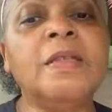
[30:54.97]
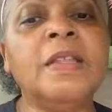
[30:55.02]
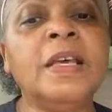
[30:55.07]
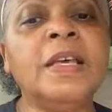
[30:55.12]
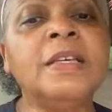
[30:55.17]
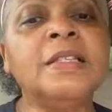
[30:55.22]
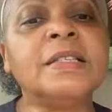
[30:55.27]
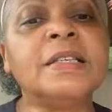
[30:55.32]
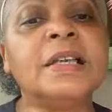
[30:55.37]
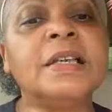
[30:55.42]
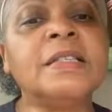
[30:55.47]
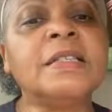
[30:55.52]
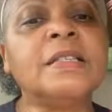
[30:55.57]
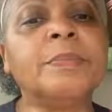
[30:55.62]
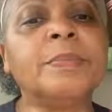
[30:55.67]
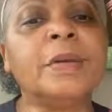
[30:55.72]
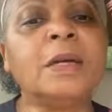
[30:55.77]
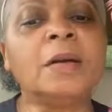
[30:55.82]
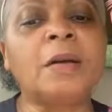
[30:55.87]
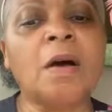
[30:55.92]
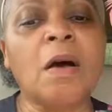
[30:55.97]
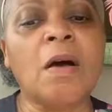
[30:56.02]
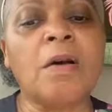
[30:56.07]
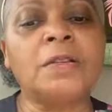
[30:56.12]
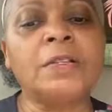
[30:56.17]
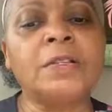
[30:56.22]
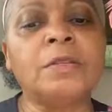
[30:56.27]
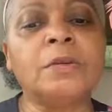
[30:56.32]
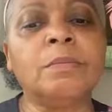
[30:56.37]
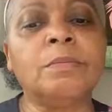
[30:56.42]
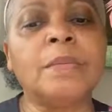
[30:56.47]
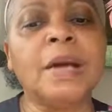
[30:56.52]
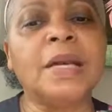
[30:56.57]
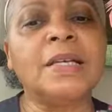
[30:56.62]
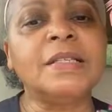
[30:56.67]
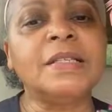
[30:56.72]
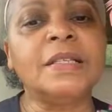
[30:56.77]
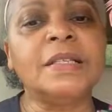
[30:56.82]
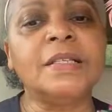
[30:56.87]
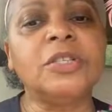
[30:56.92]
This is the Pentecostal
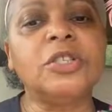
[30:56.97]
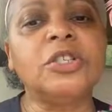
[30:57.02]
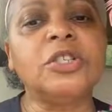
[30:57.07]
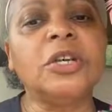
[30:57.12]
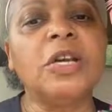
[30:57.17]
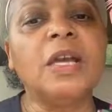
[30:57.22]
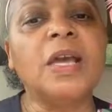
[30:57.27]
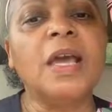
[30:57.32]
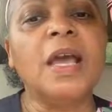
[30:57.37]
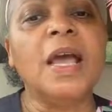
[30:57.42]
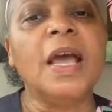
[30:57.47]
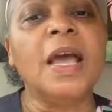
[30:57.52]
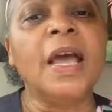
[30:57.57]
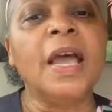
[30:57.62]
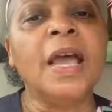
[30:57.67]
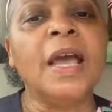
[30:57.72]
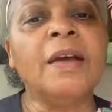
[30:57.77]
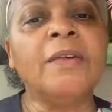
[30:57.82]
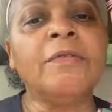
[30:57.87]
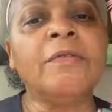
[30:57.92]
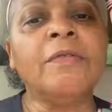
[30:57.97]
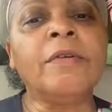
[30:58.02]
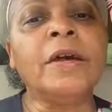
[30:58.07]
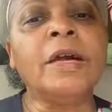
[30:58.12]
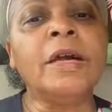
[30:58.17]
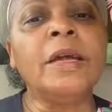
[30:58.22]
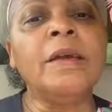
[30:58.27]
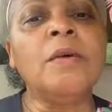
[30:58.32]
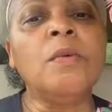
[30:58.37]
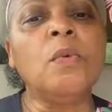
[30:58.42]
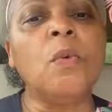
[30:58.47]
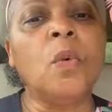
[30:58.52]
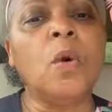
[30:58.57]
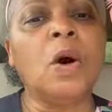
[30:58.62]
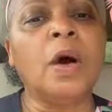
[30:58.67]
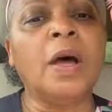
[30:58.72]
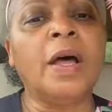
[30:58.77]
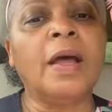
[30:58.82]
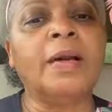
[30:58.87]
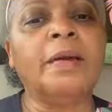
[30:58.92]
message.
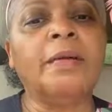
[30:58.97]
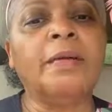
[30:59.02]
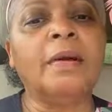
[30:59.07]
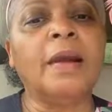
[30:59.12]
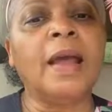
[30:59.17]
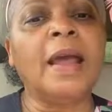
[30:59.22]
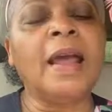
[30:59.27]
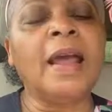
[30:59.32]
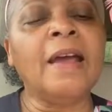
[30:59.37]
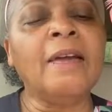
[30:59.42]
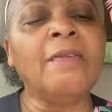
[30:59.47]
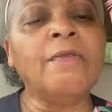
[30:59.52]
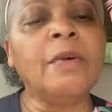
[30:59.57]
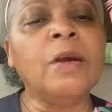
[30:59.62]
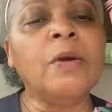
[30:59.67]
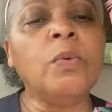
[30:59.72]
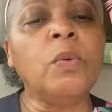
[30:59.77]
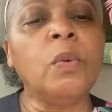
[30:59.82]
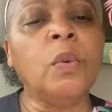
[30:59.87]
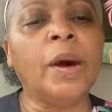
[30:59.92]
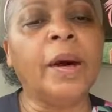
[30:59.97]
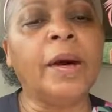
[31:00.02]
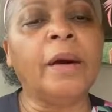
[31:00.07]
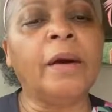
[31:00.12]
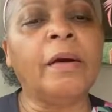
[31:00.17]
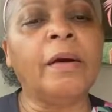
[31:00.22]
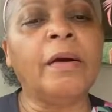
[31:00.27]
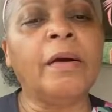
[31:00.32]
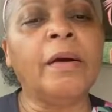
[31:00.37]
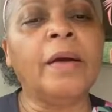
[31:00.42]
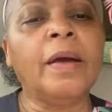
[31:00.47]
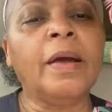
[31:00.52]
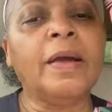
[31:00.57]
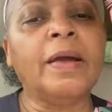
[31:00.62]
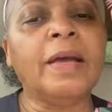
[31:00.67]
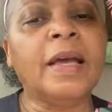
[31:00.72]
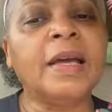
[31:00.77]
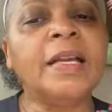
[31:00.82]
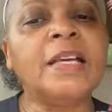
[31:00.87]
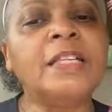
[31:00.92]
Everyone, everywhere,
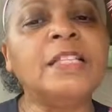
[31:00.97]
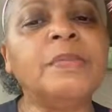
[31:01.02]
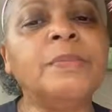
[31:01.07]
can